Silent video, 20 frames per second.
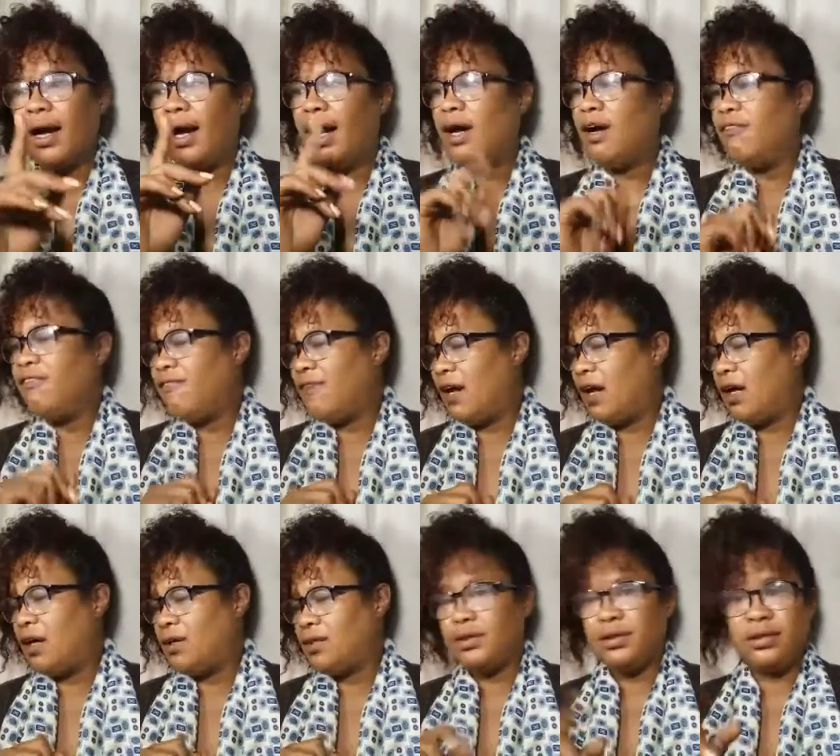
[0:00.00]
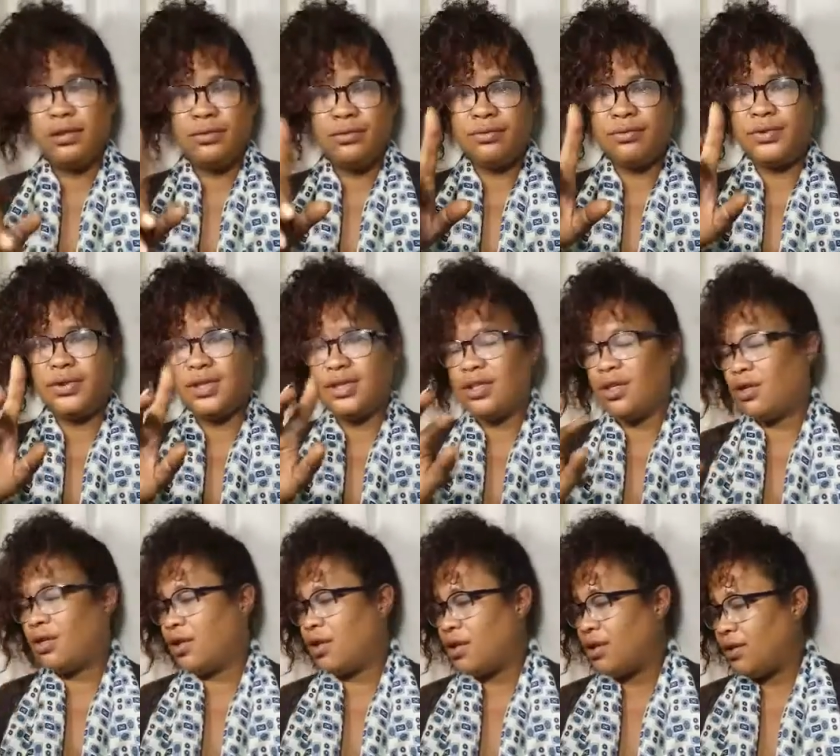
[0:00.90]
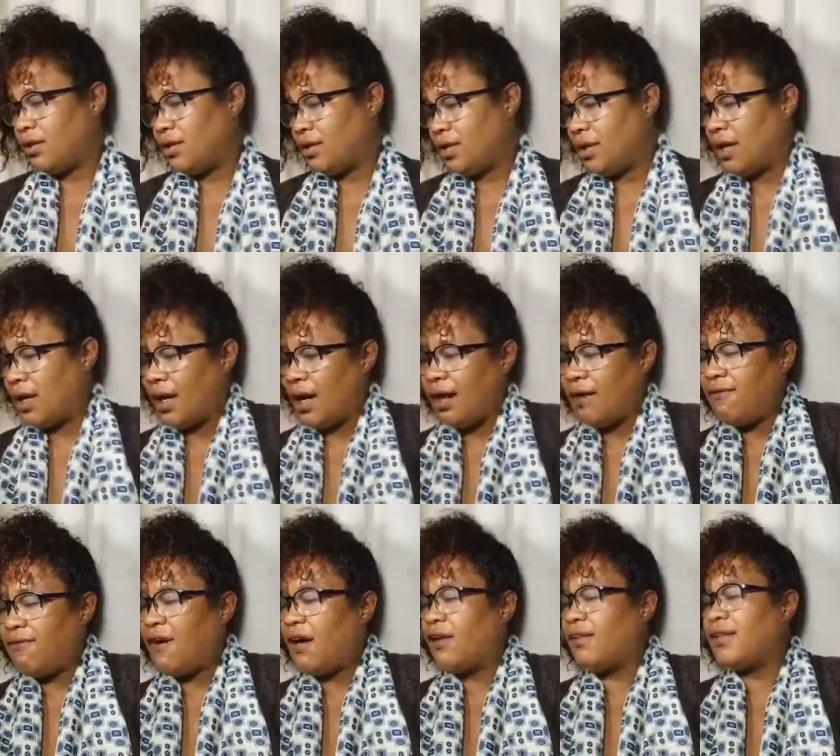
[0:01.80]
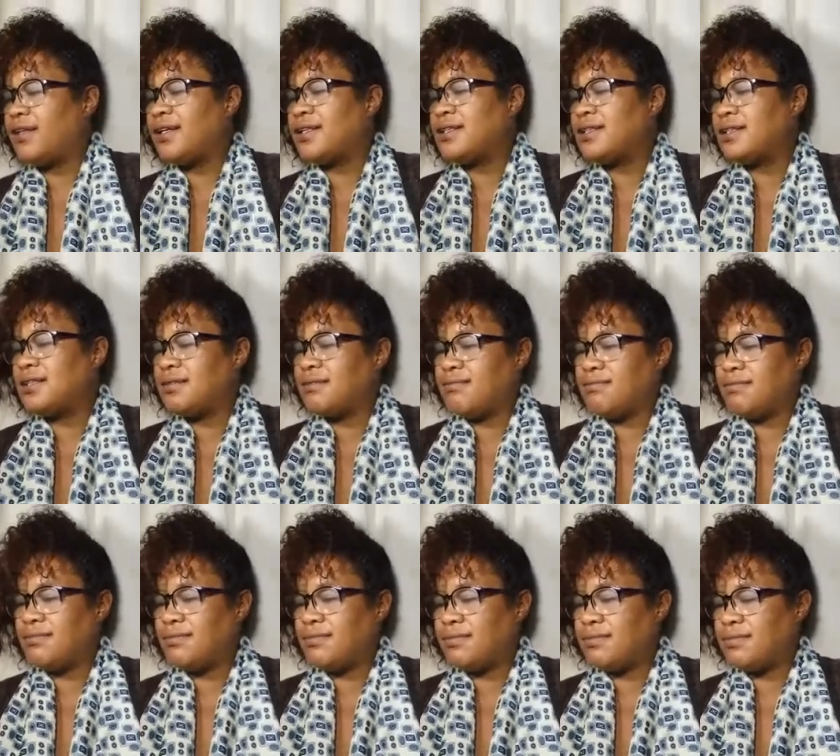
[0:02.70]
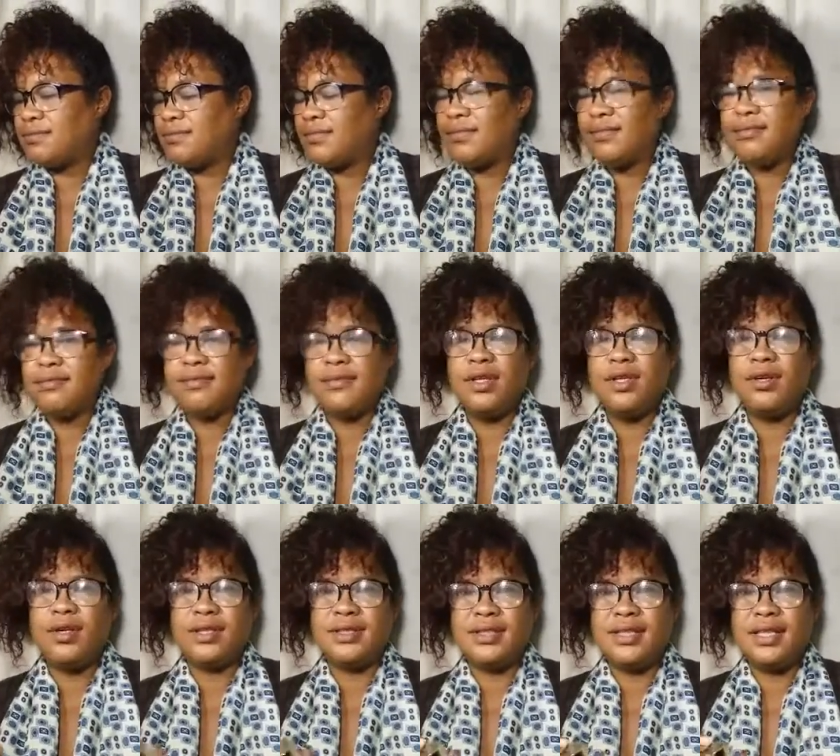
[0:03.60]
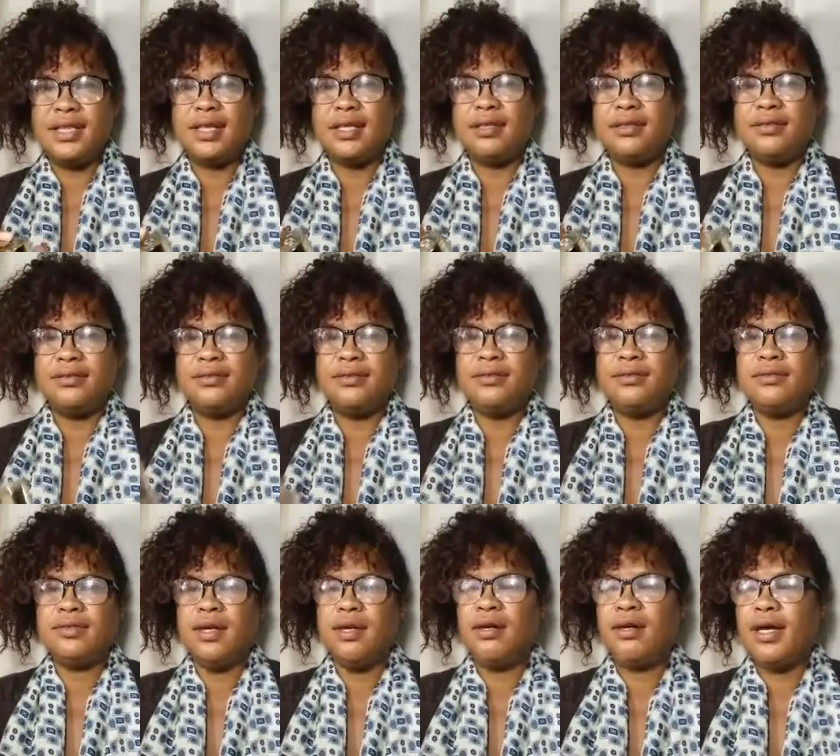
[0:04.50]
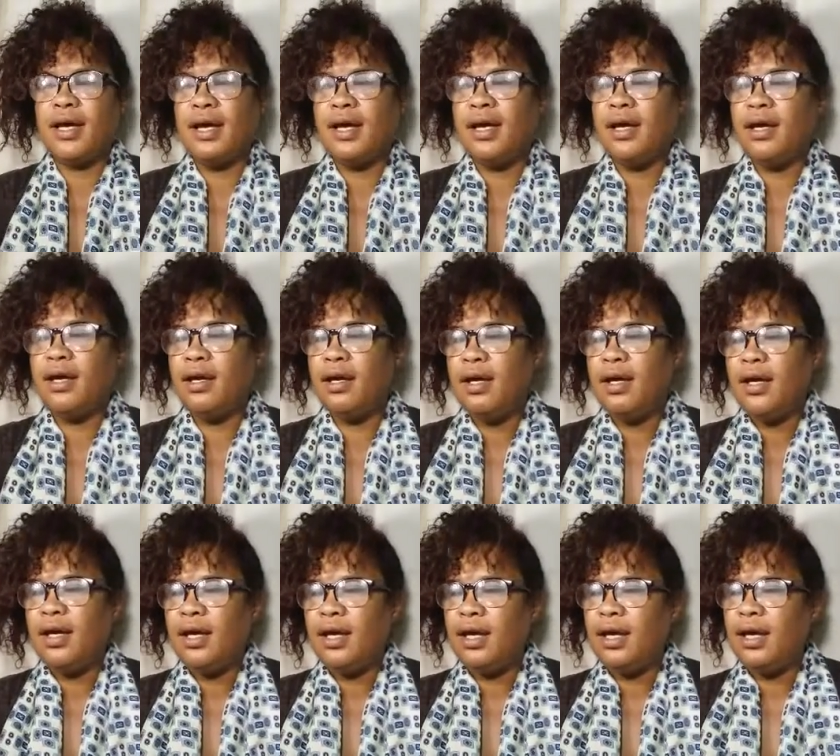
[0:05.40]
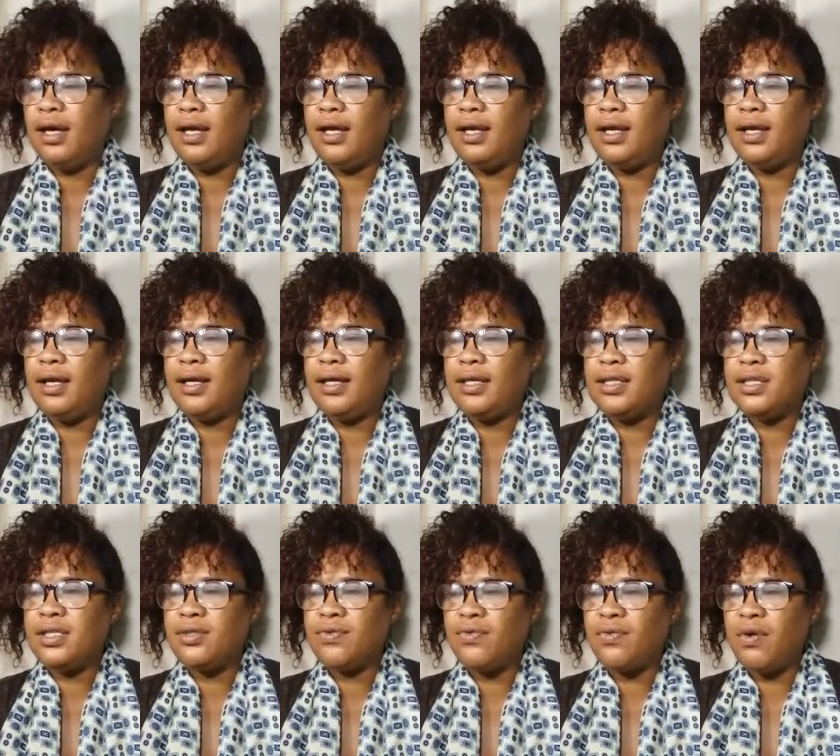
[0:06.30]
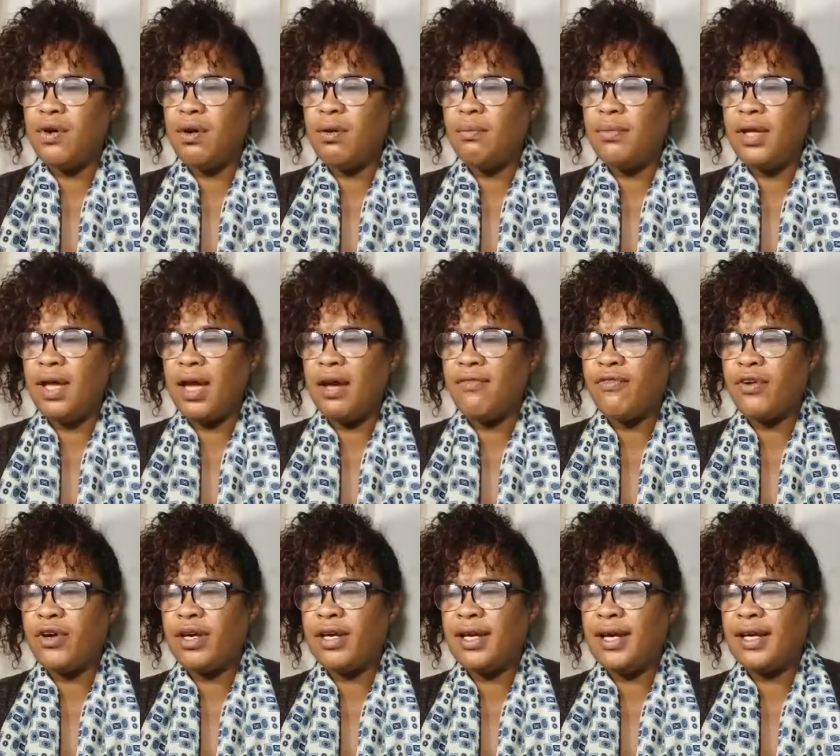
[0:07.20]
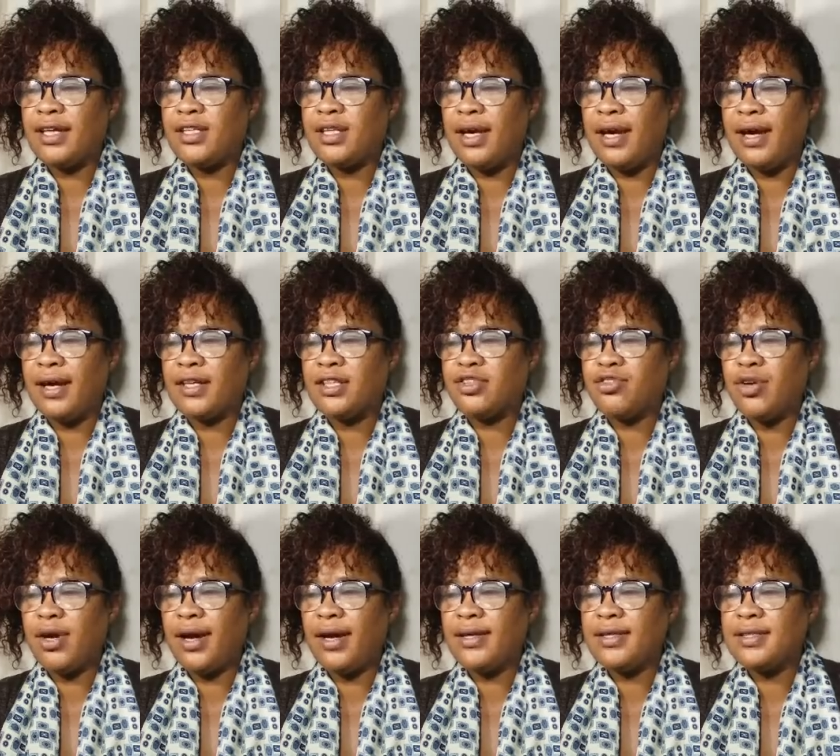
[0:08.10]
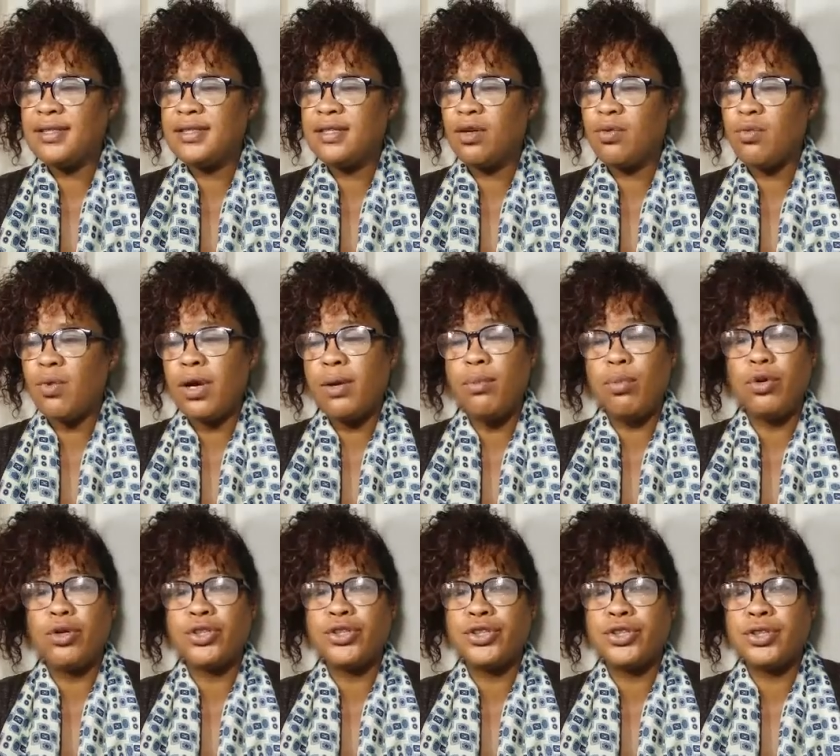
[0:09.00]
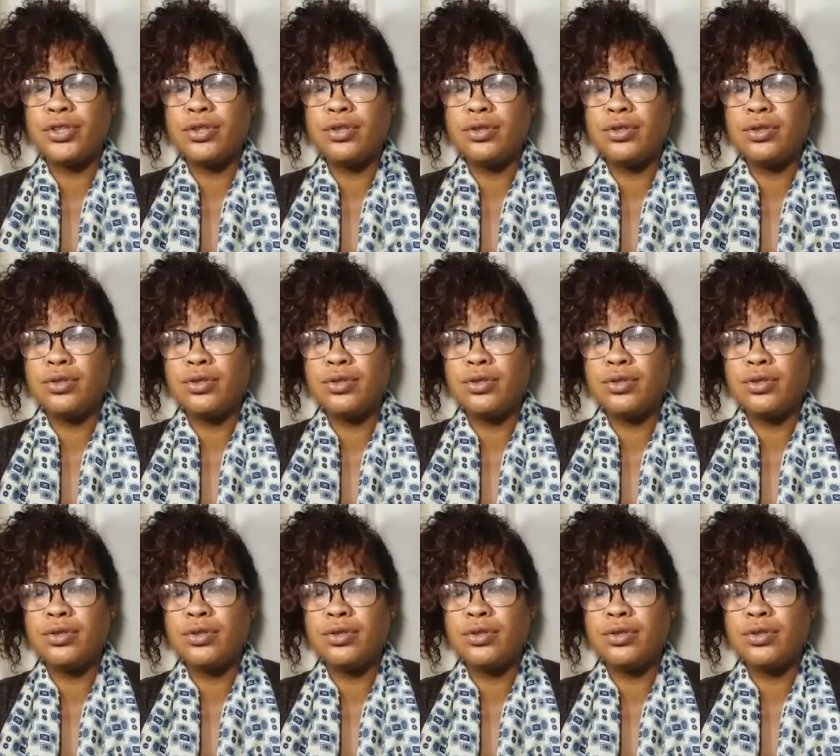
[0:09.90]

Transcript: I found, just hold on, I found this last year, okay? It is from the African Ex Extracts Rooibos.